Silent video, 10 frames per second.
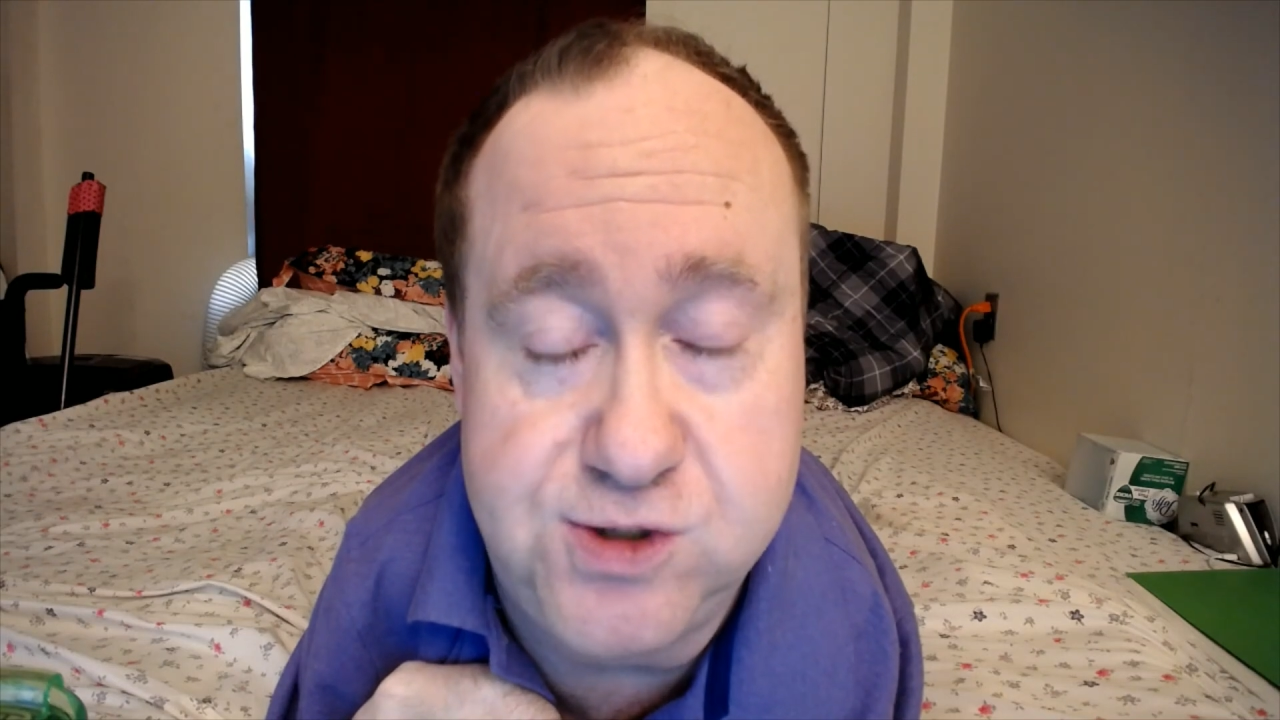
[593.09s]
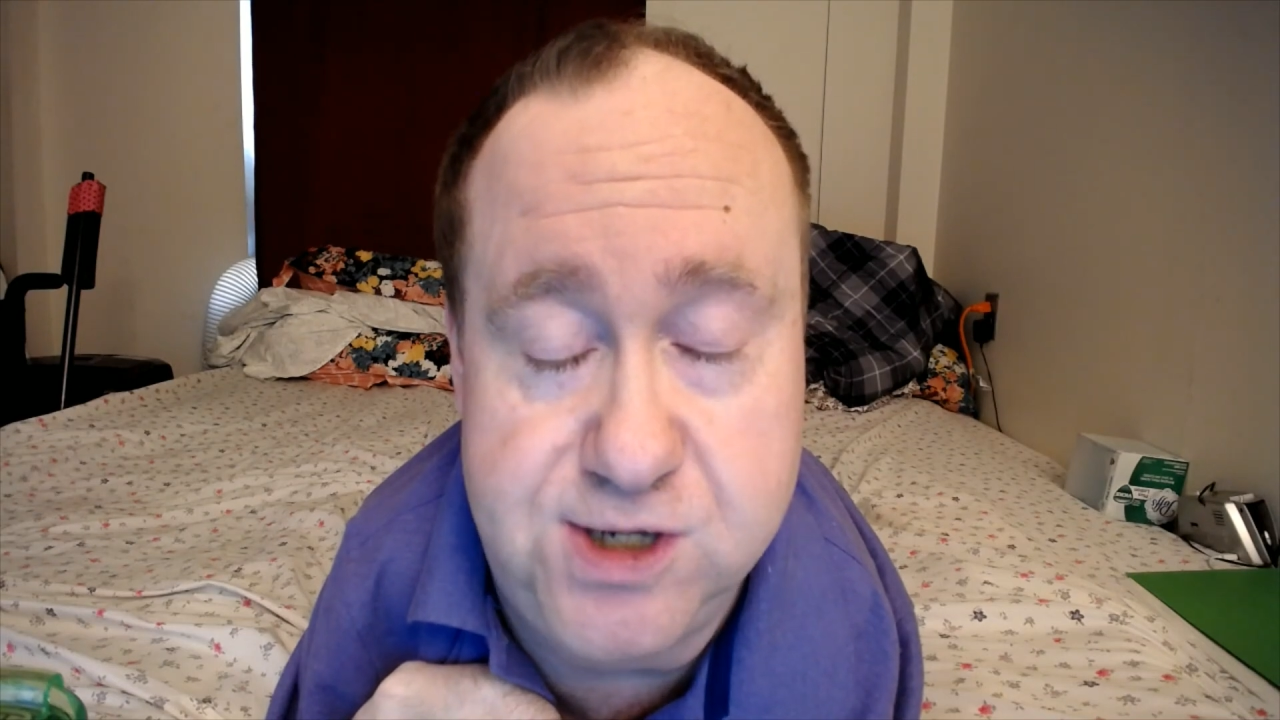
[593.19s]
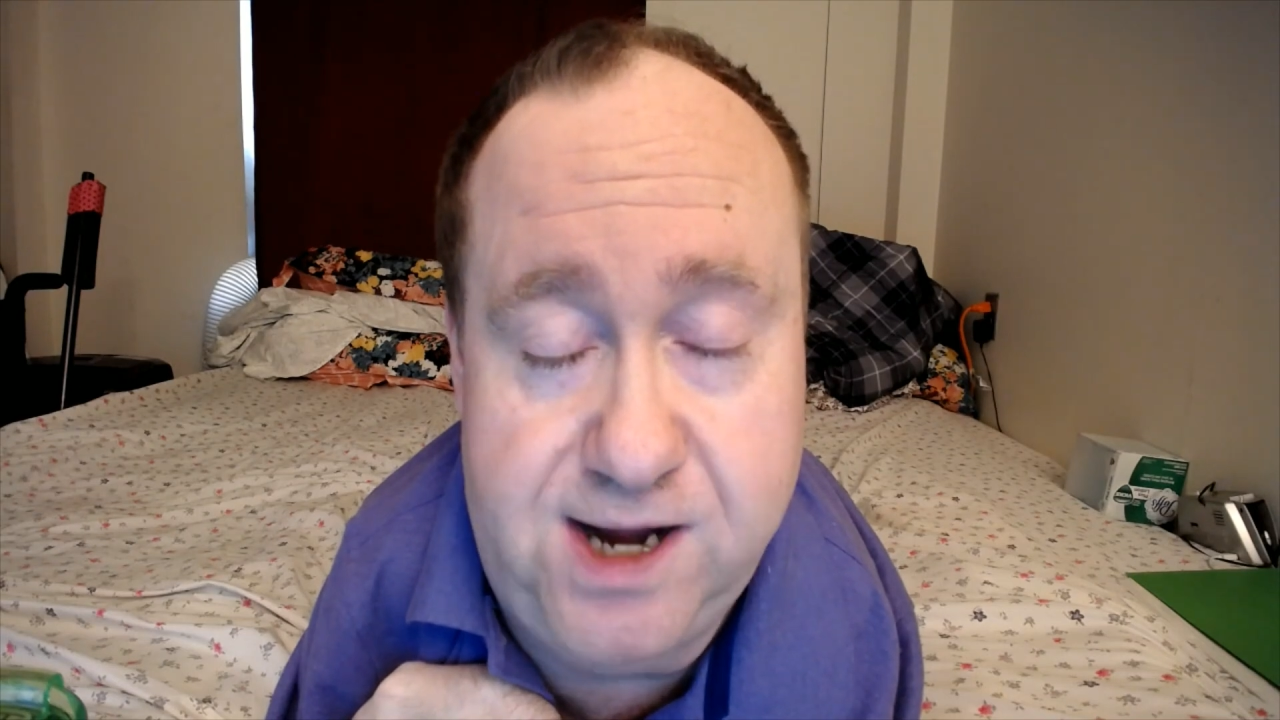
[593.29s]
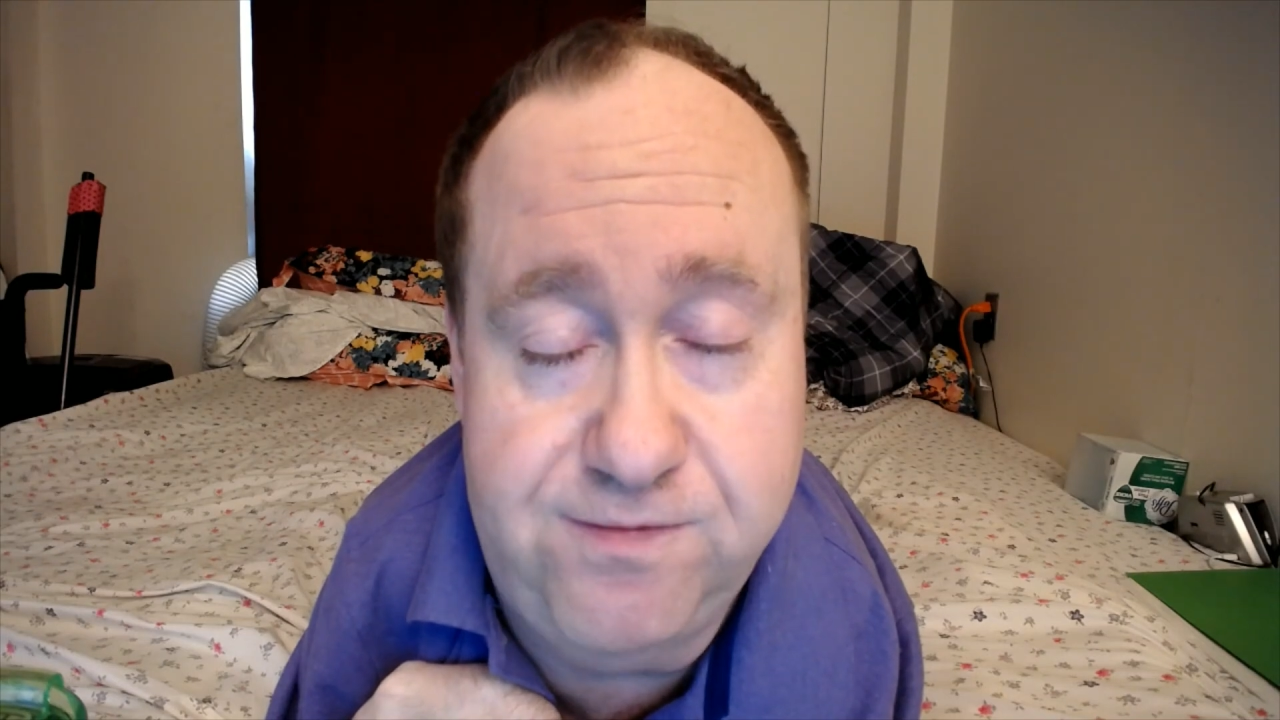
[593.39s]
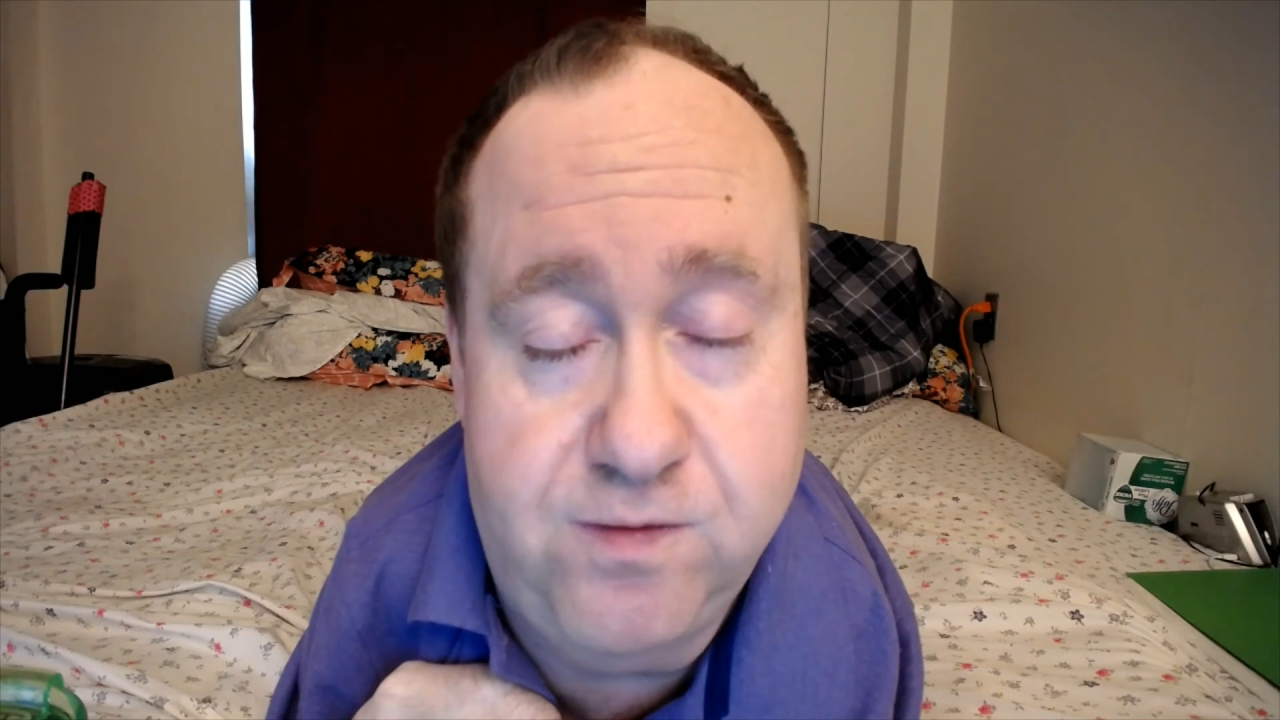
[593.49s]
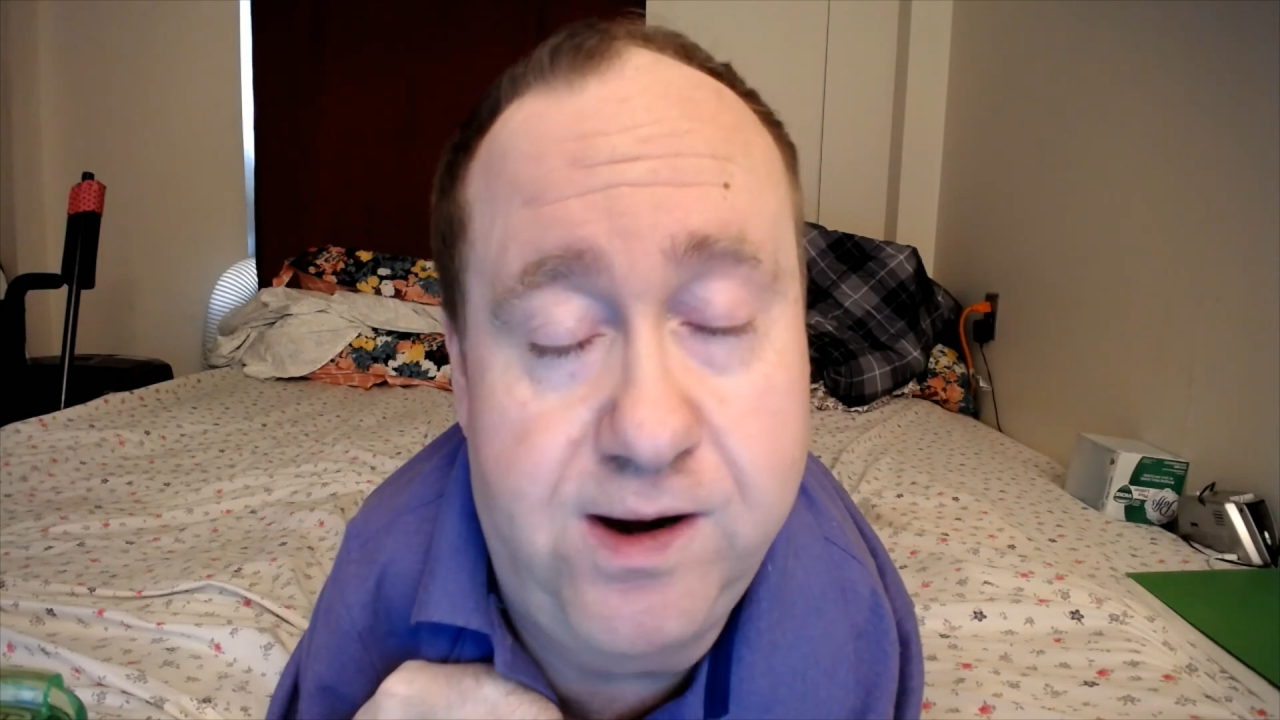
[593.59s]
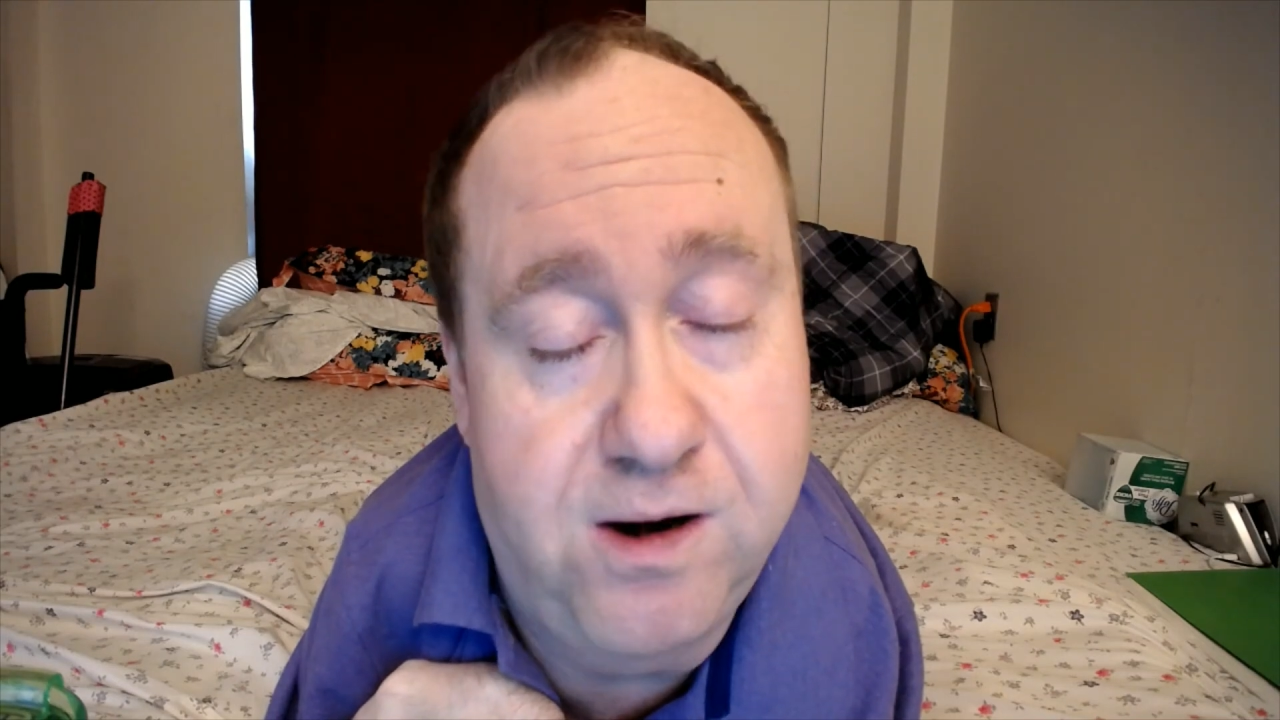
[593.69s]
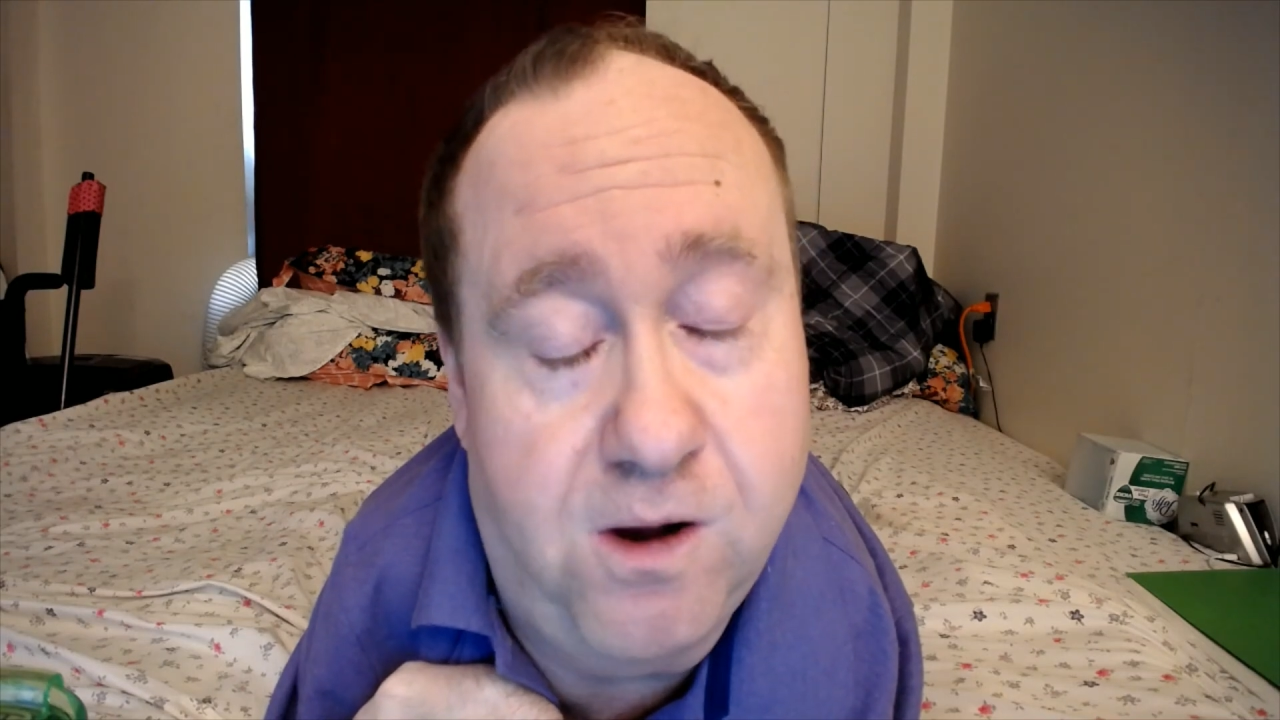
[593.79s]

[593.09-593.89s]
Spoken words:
software